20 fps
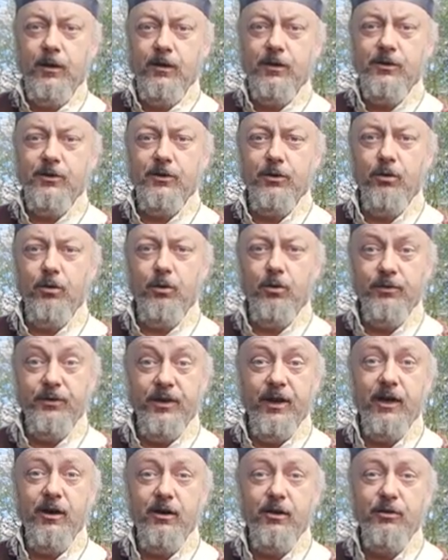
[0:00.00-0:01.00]
So
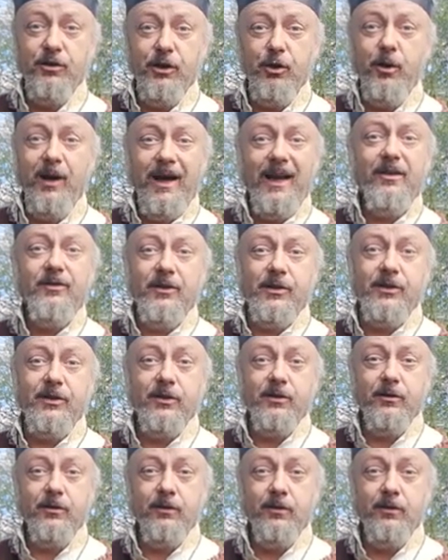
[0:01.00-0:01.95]
there you have it.